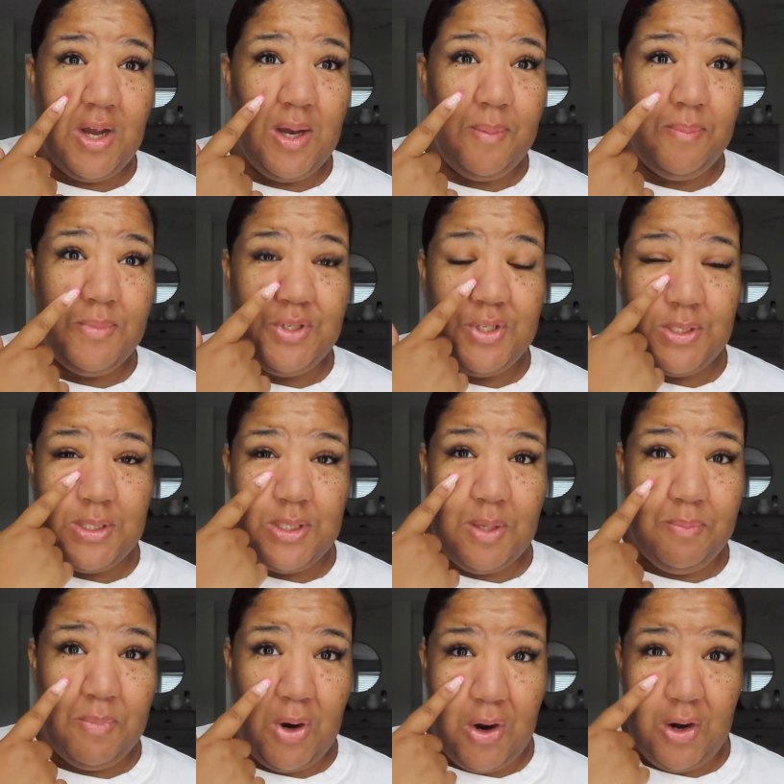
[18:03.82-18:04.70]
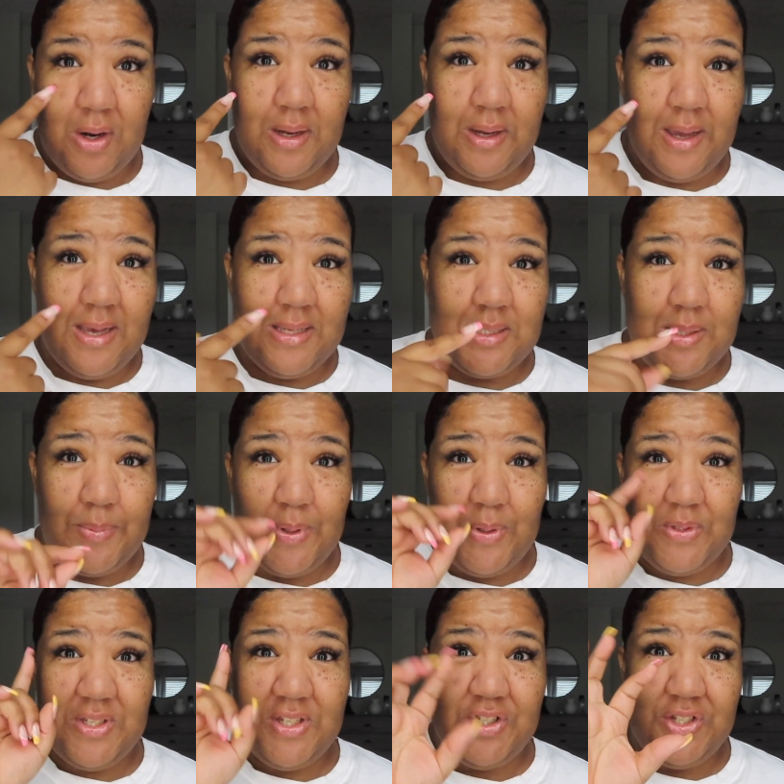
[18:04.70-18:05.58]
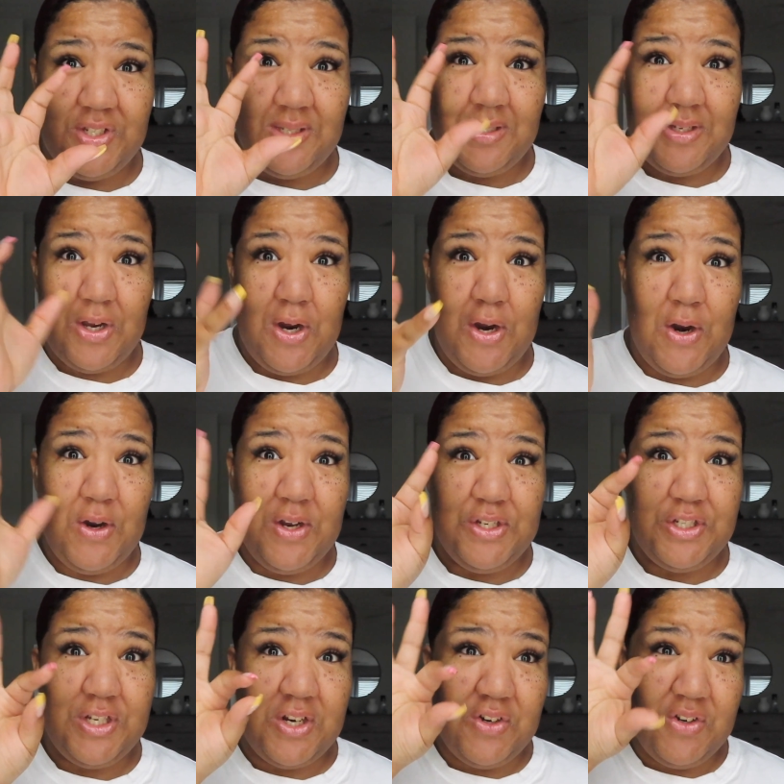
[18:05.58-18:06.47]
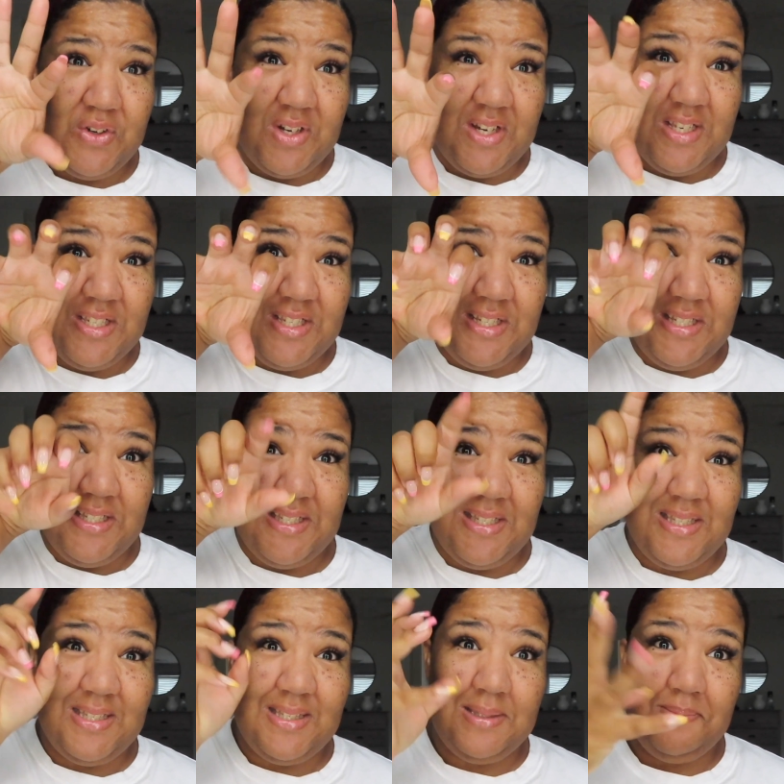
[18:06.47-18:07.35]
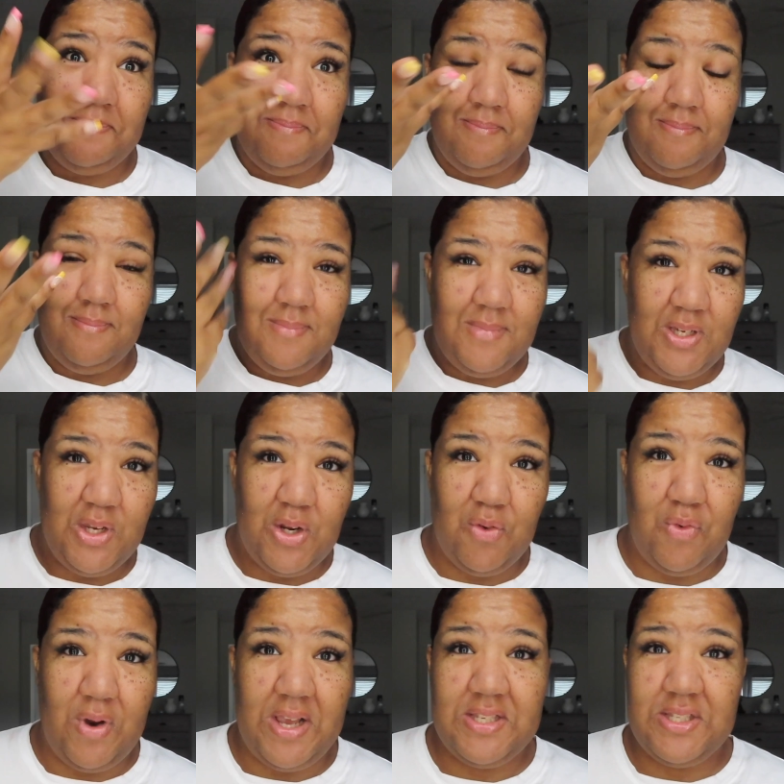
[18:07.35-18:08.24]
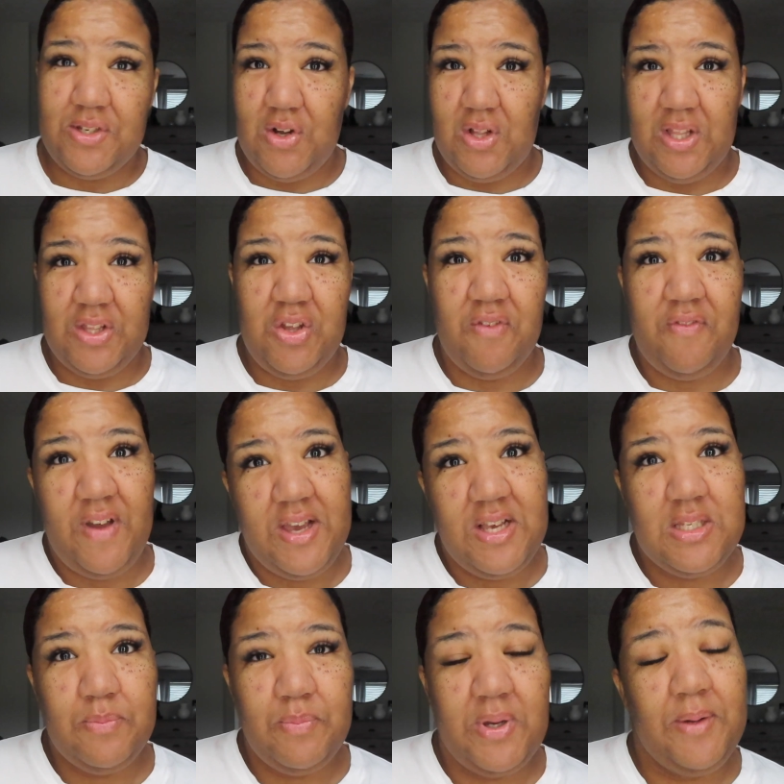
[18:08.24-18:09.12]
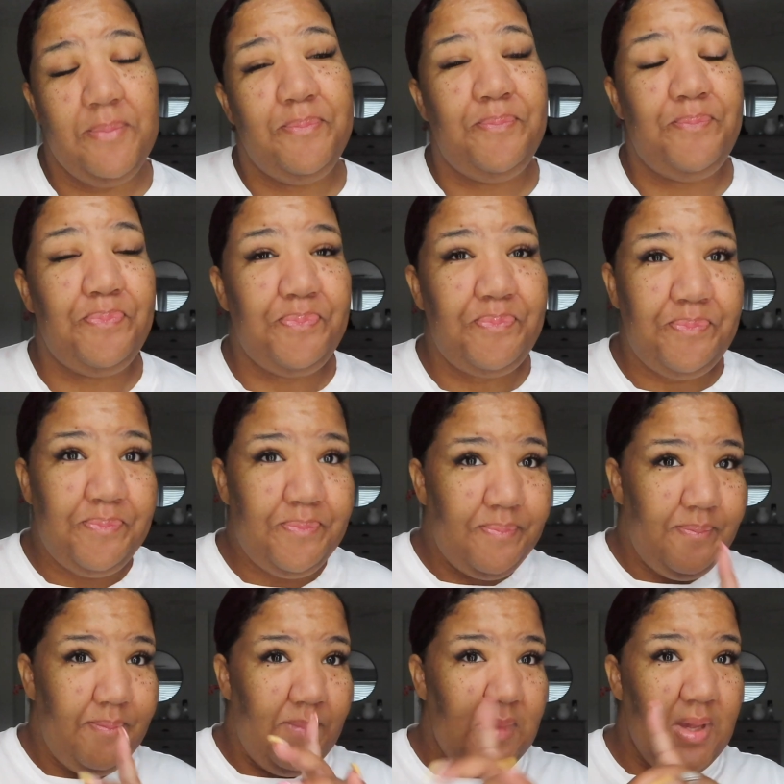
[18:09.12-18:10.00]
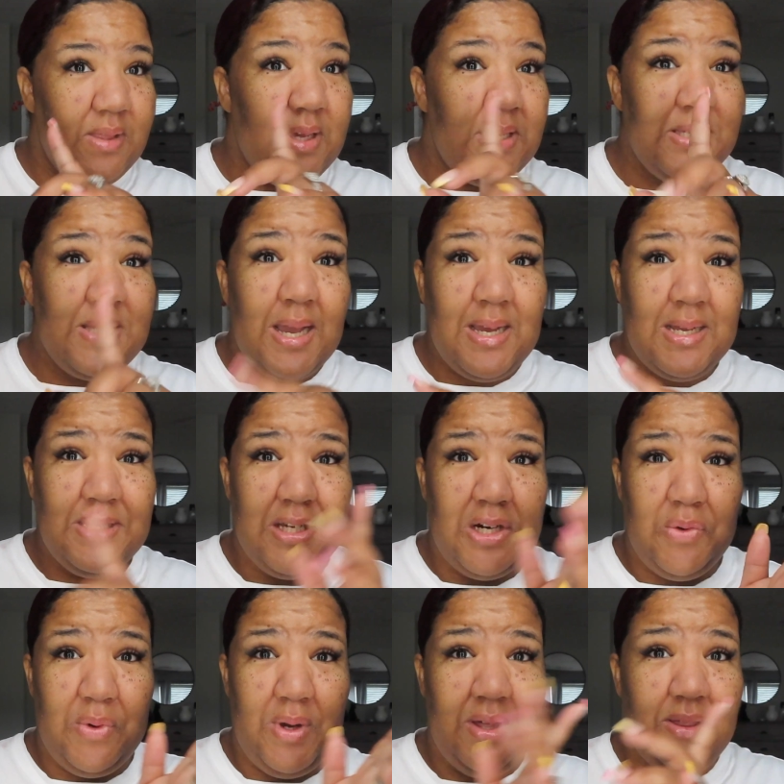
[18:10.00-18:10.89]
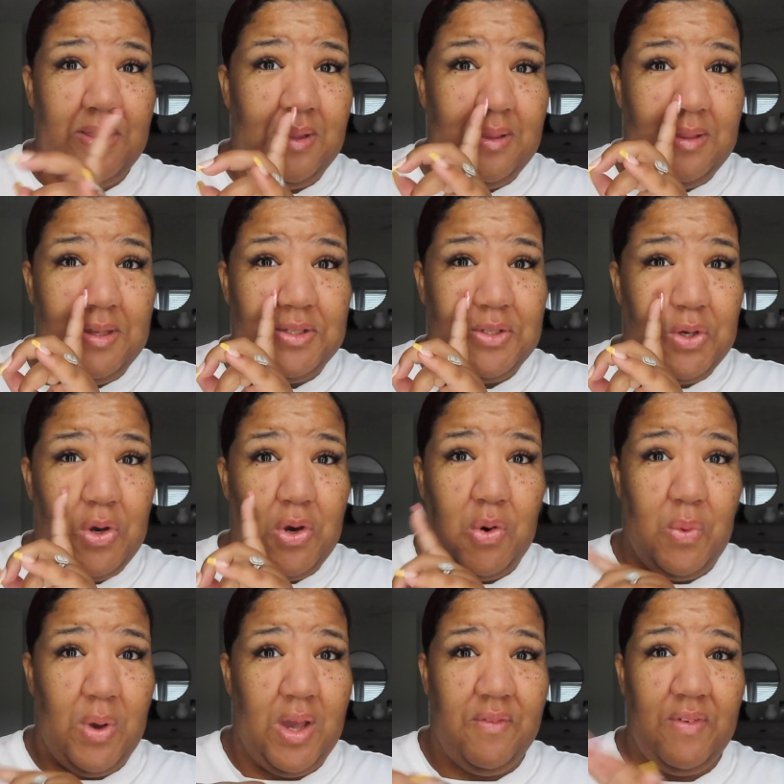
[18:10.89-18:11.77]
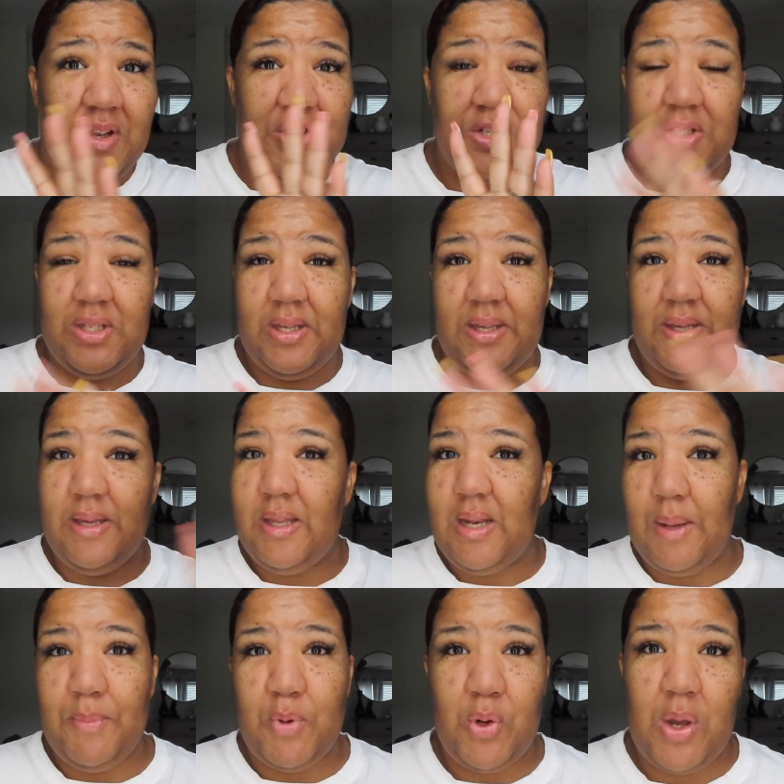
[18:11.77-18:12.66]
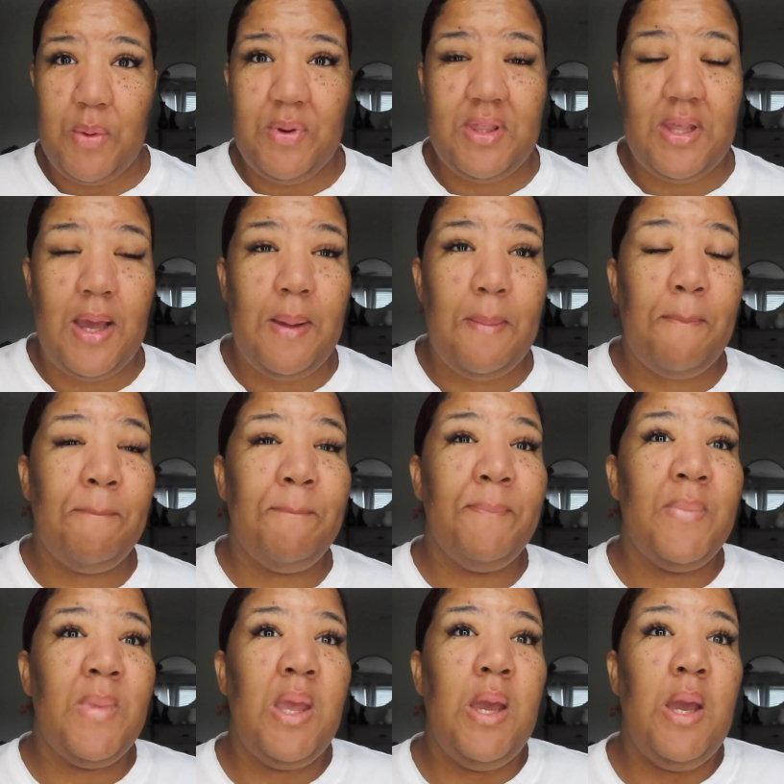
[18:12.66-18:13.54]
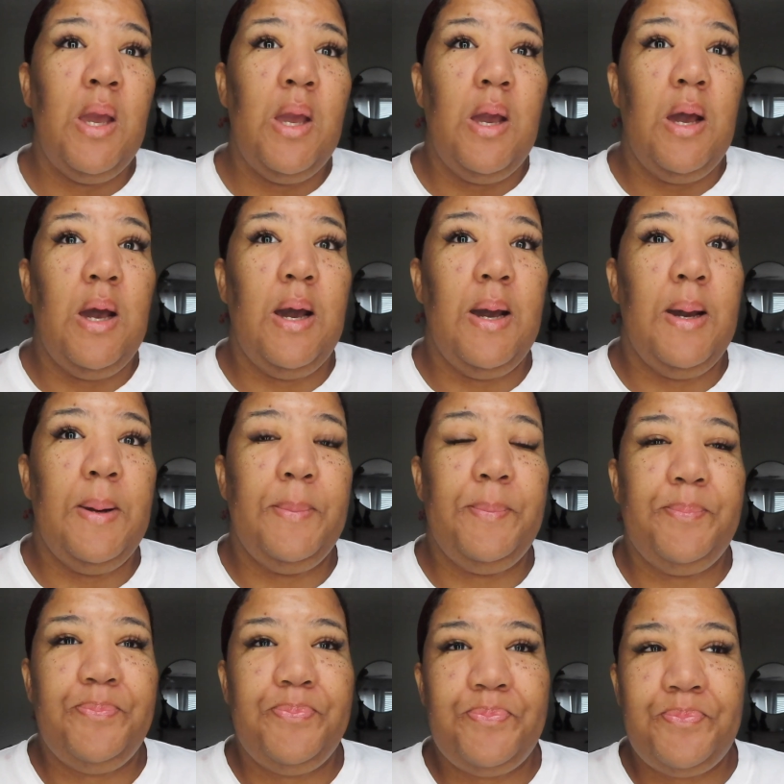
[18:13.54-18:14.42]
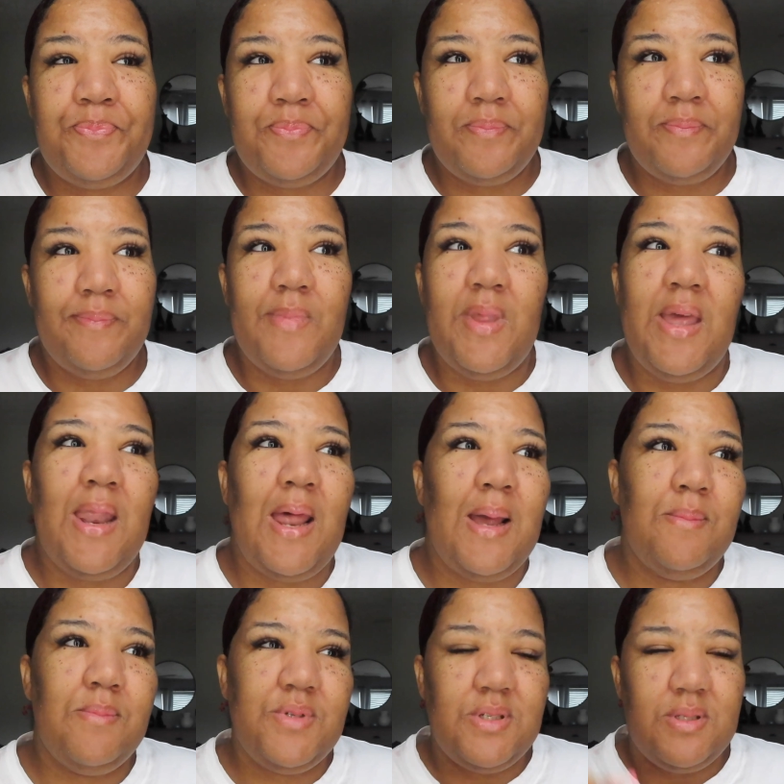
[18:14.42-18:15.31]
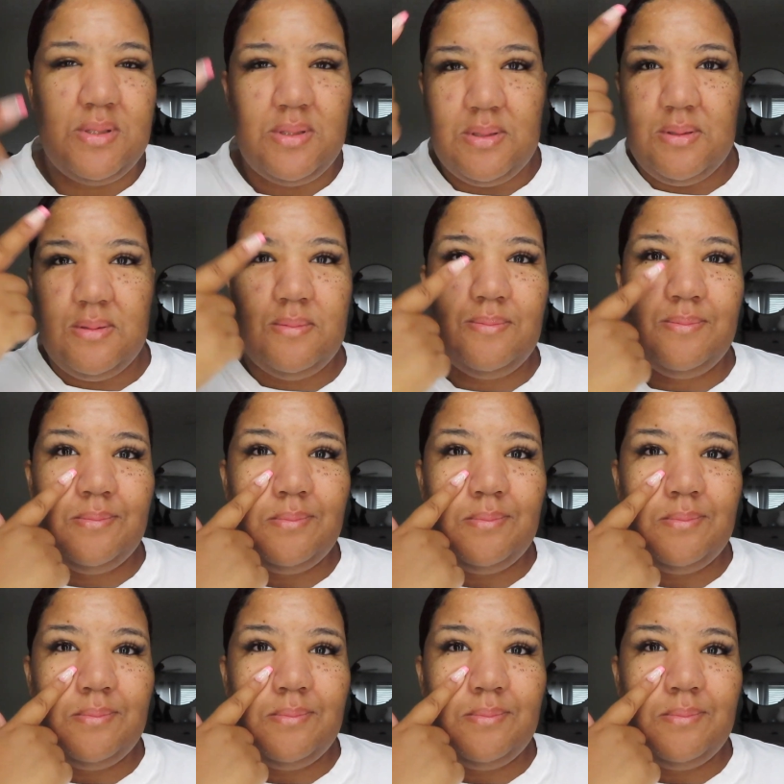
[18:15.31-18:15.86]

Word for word: up just the mark as opposed to just her in general because she's, you know, raising all in your face. But this I can deal with. This will go away eventually and I'm okay with that. Um, and I'm just,